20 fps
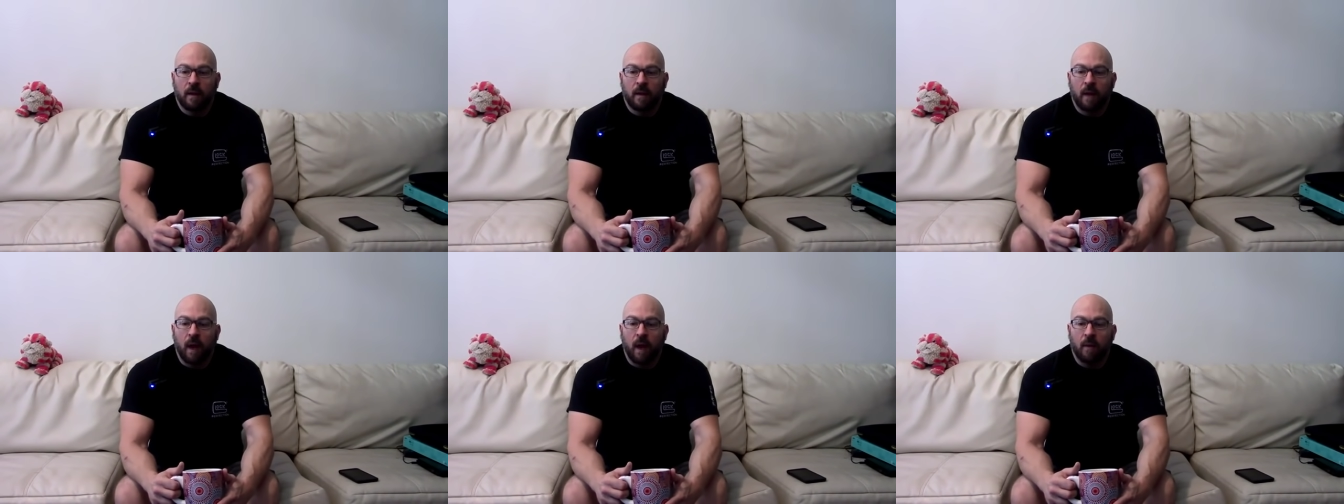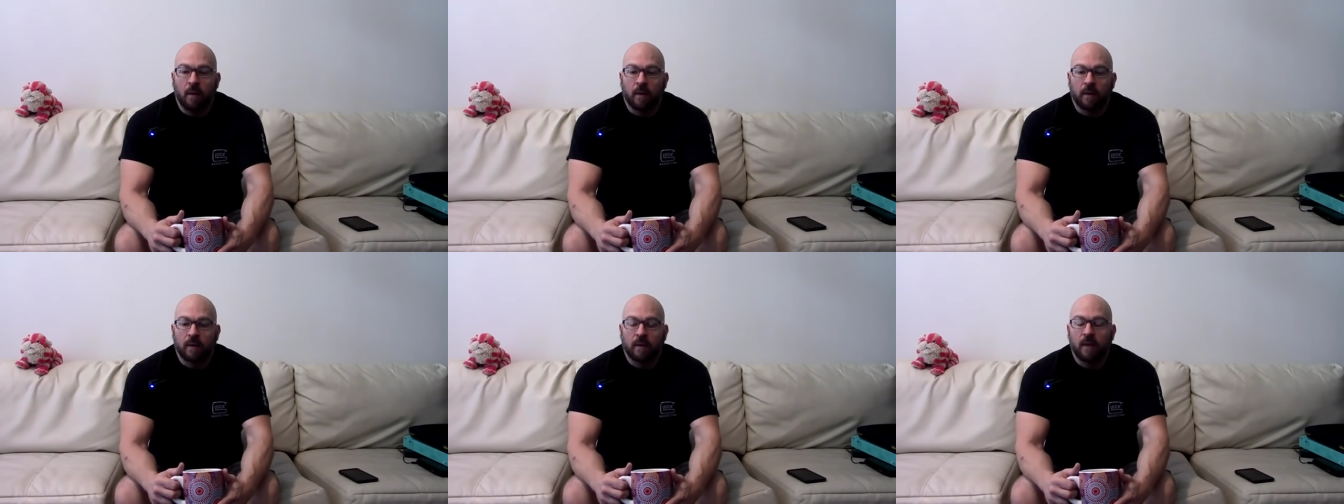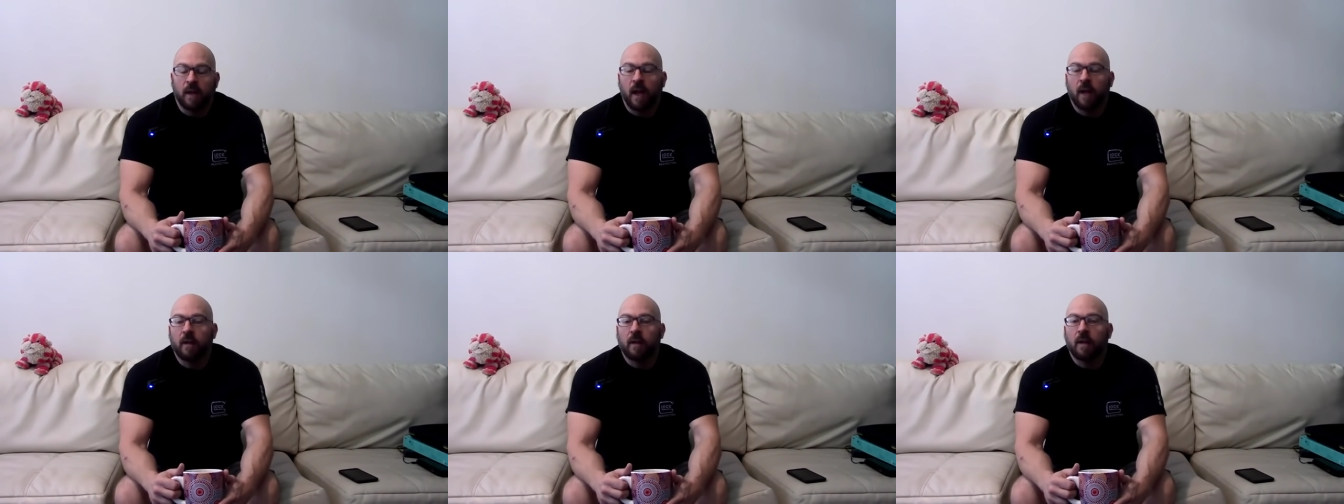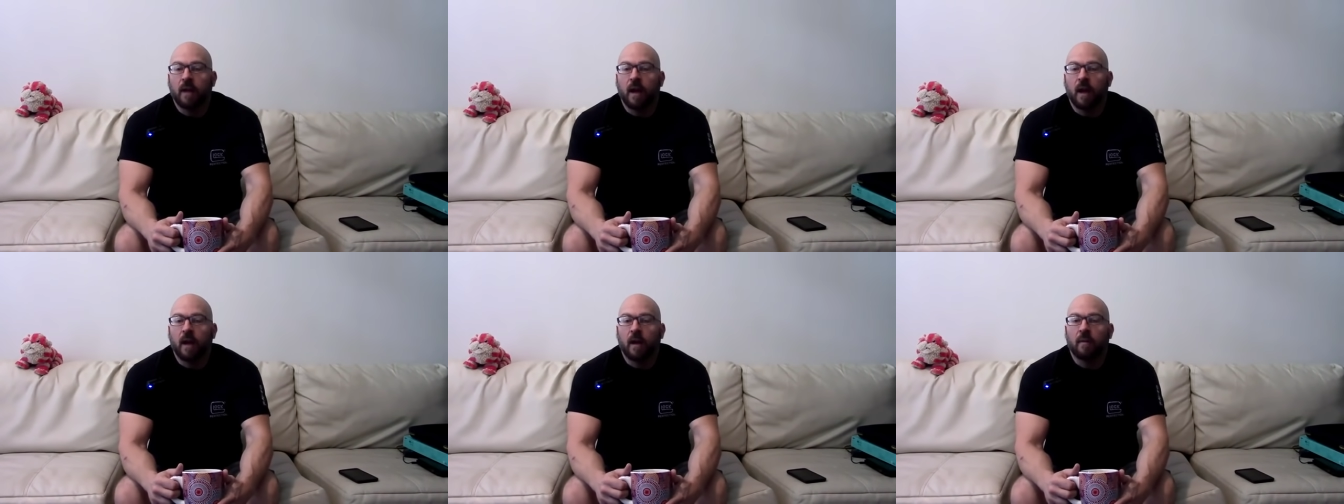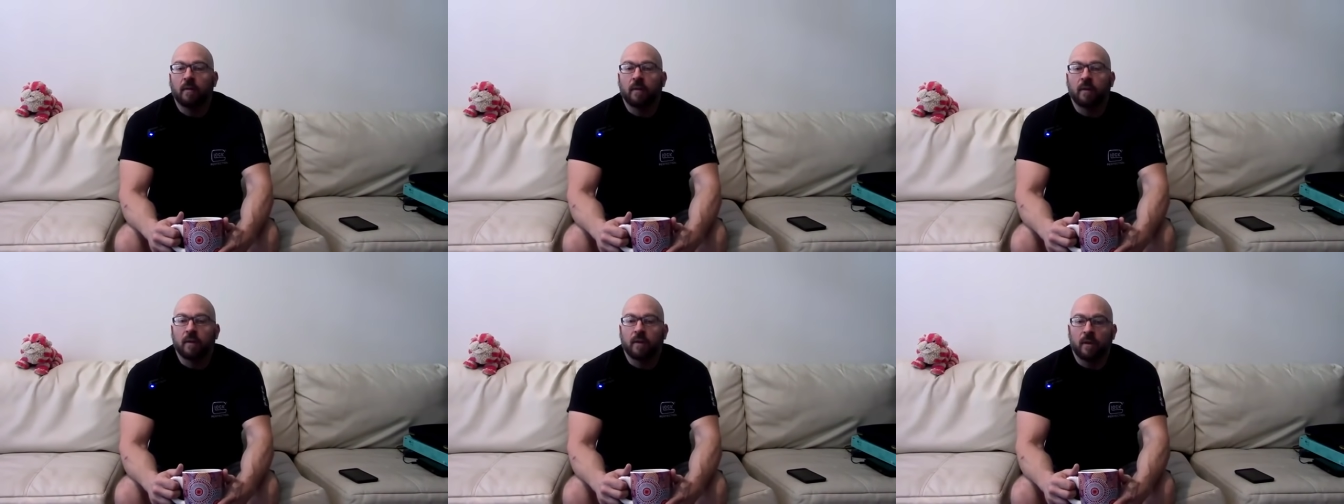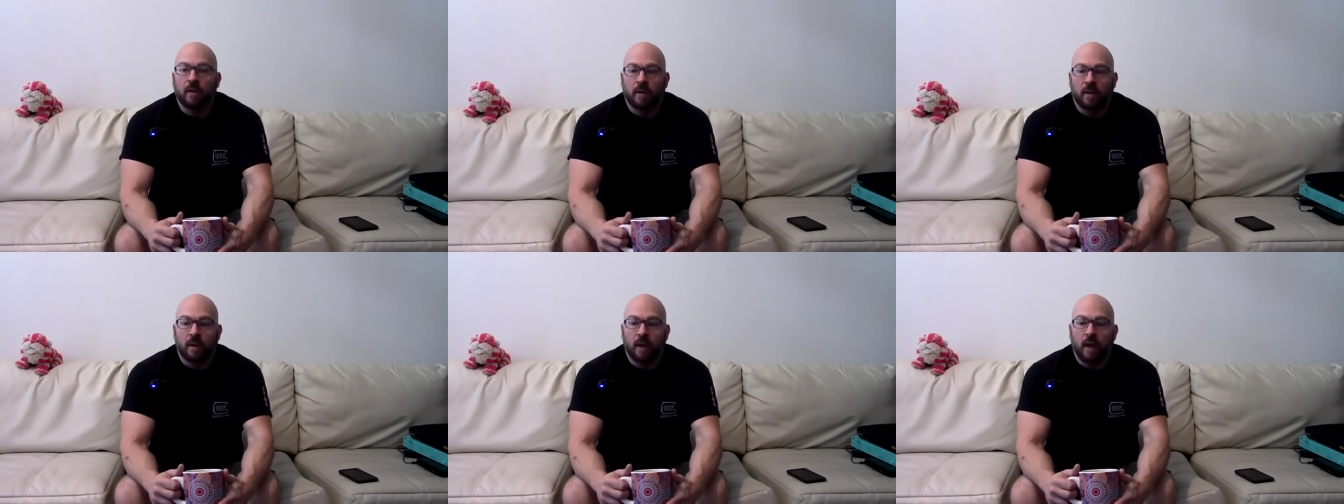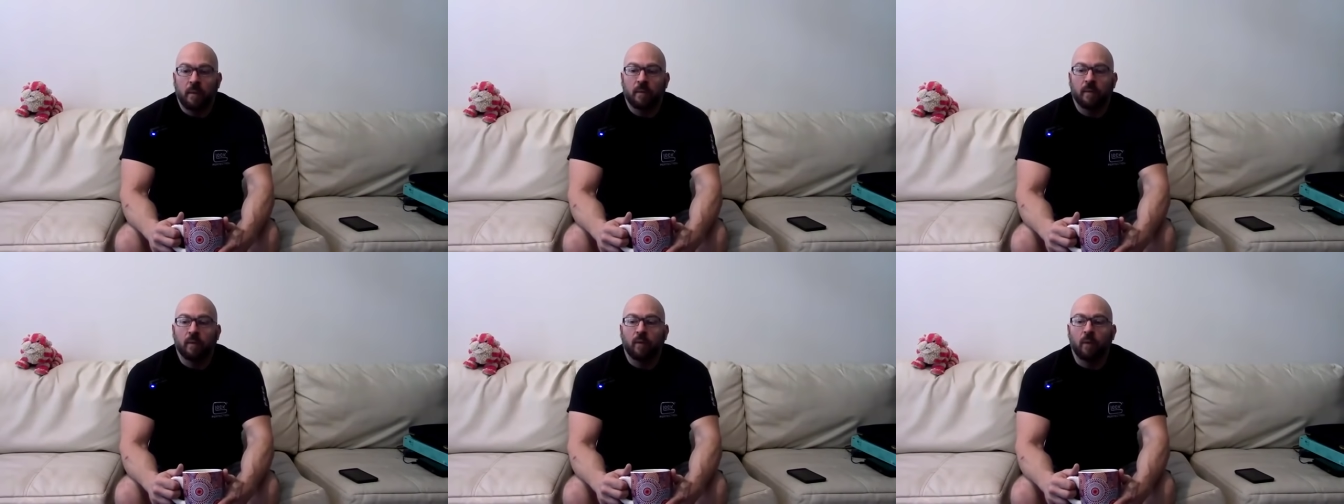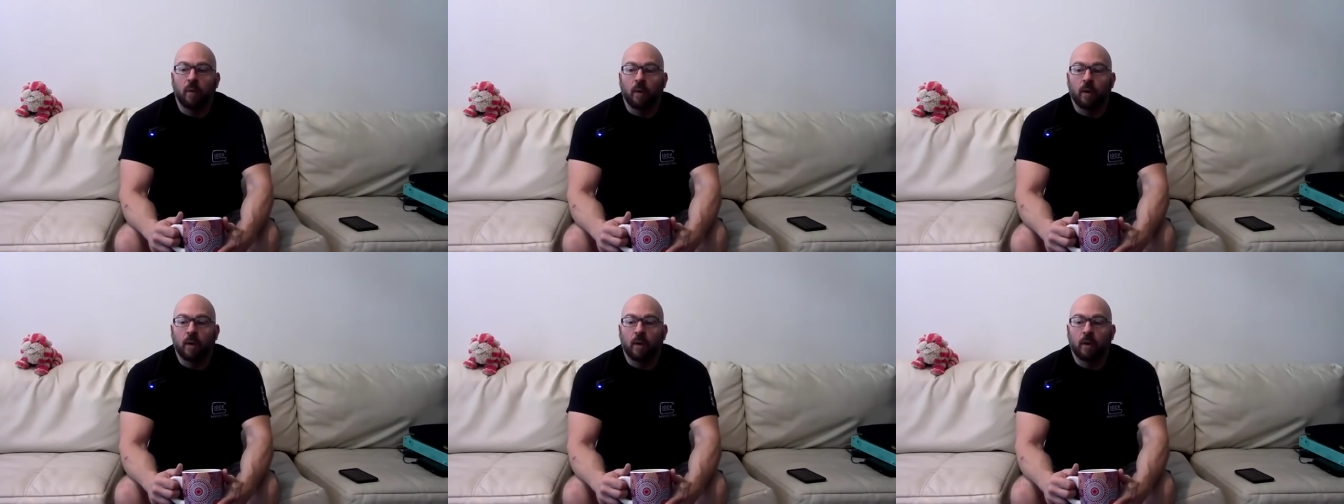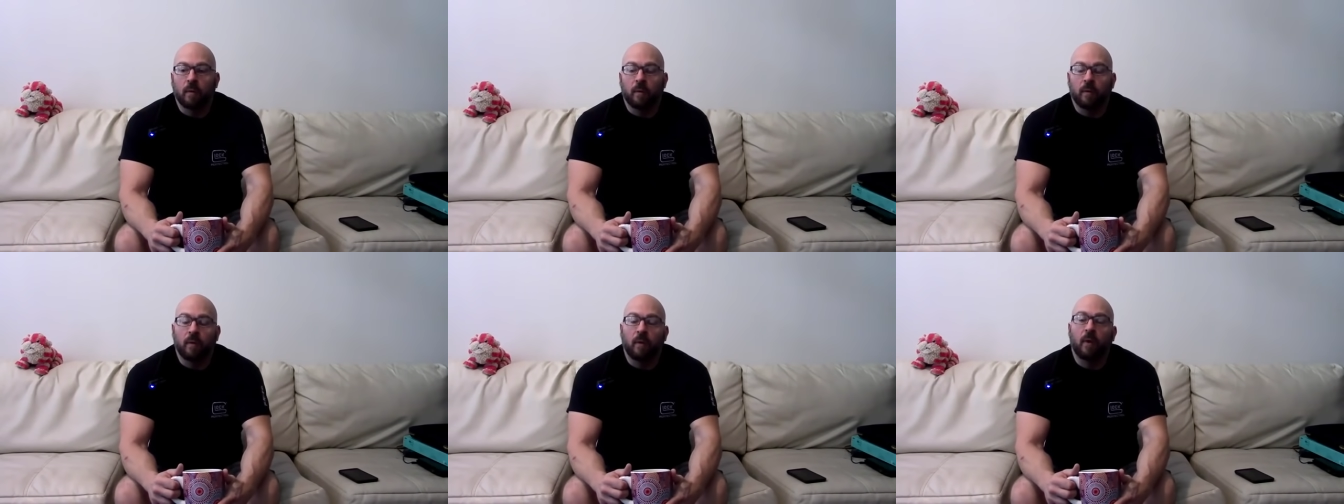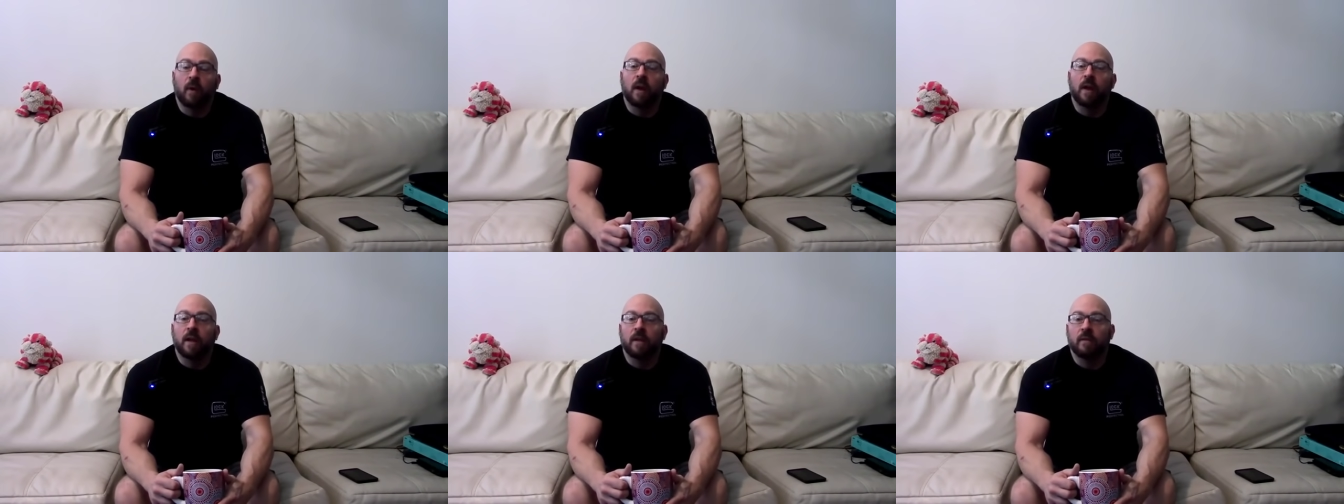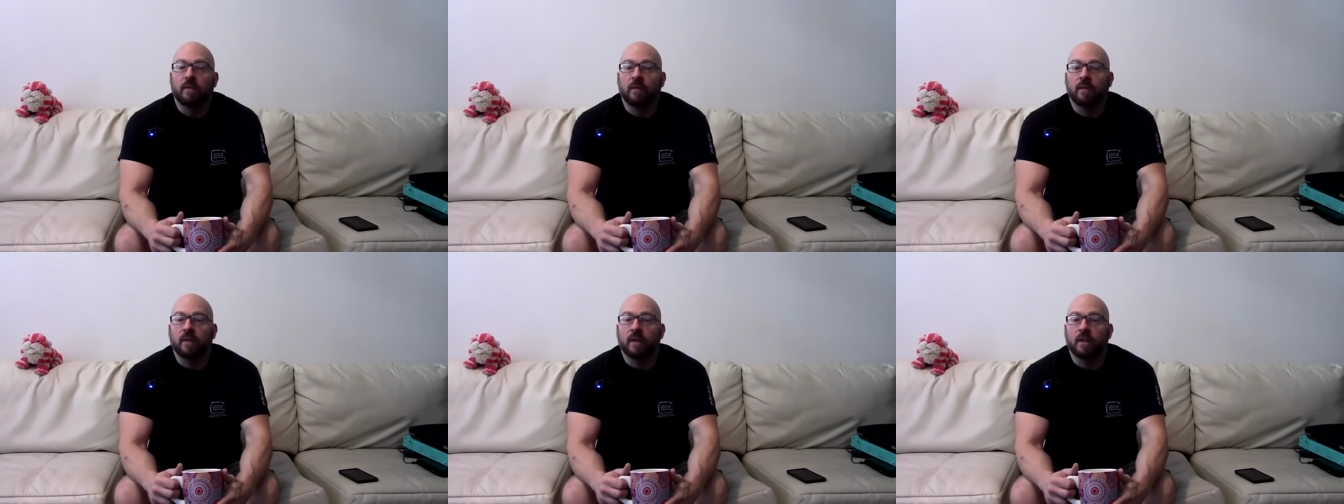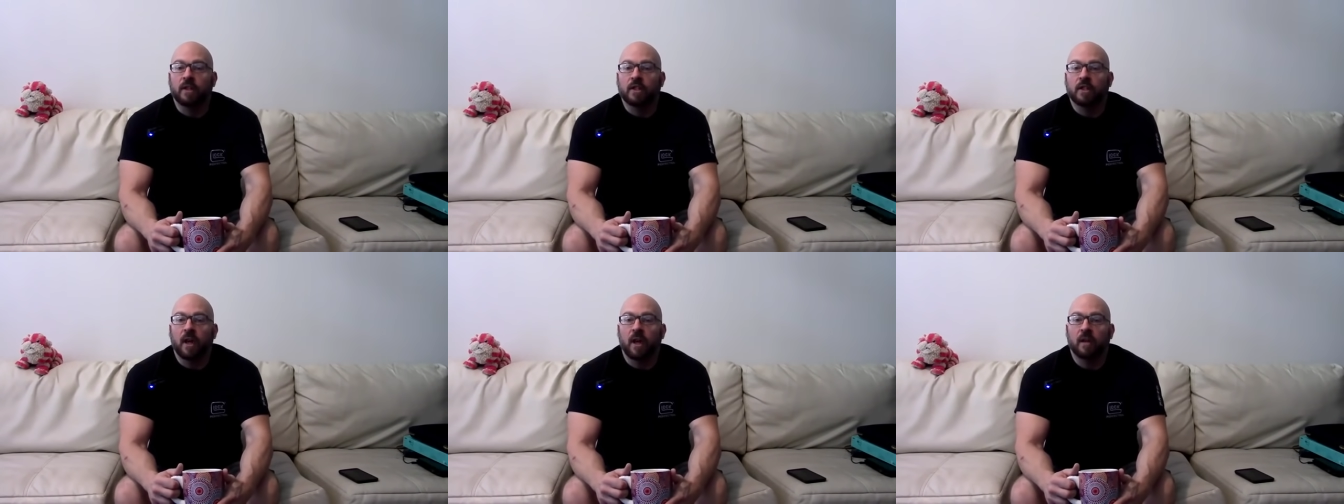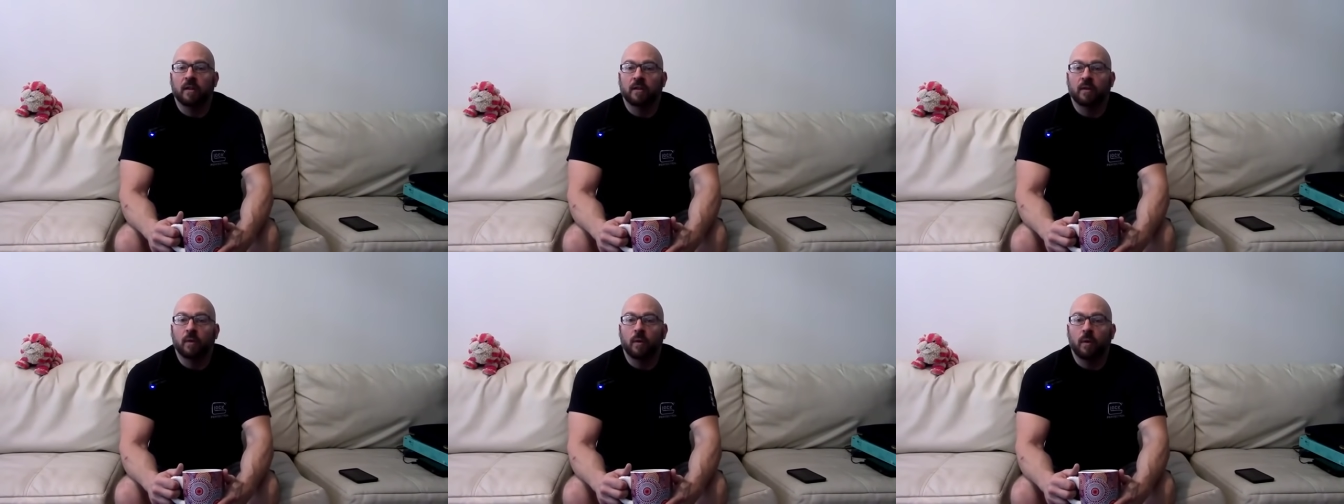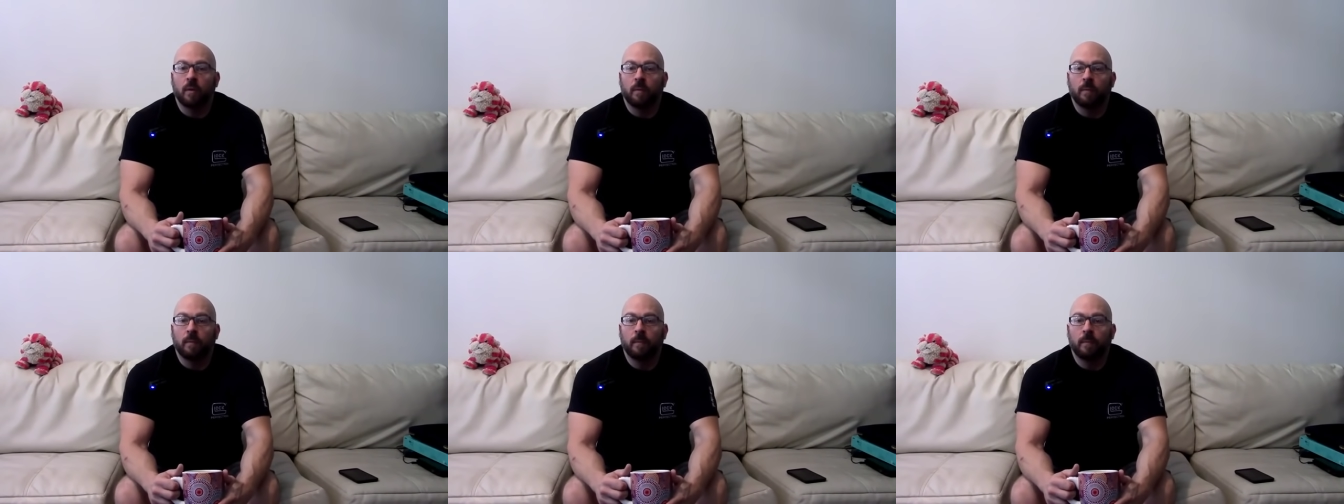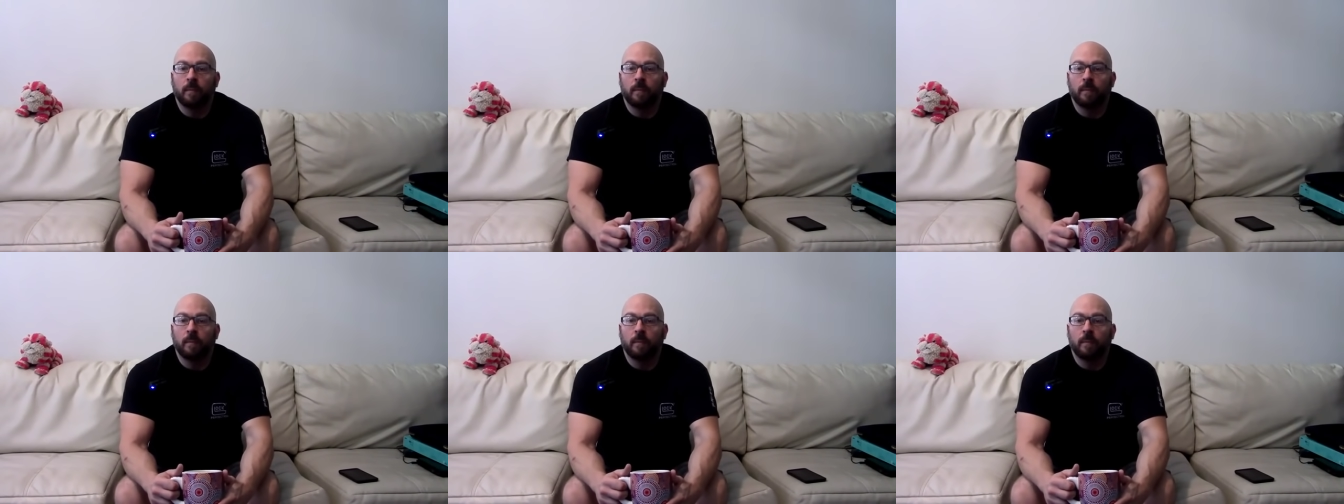I was scouted out for certain types of work before I even finished high school.